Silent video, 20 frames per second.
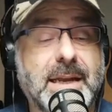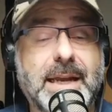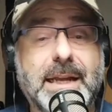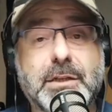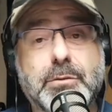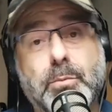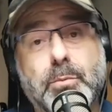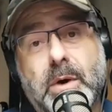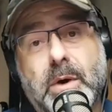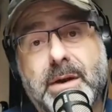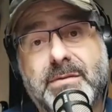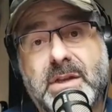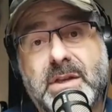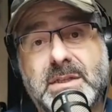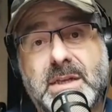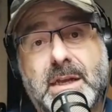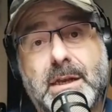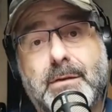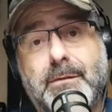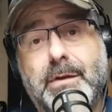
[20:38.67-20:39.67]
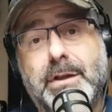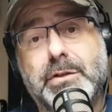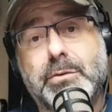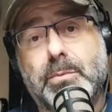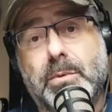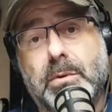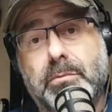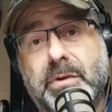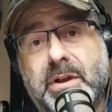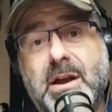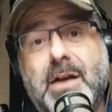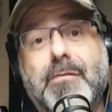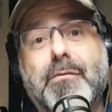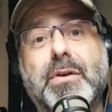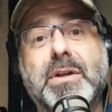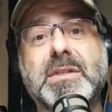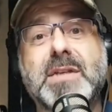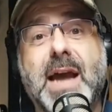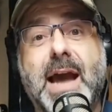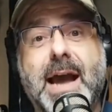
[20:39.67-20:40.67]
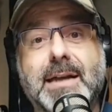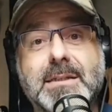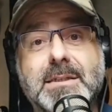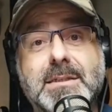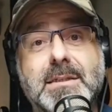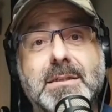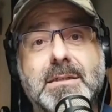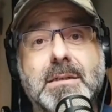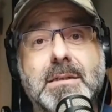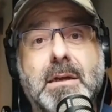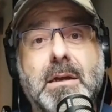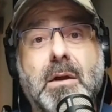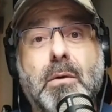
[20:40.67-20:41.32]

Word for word: each one of these individual recovery tasks,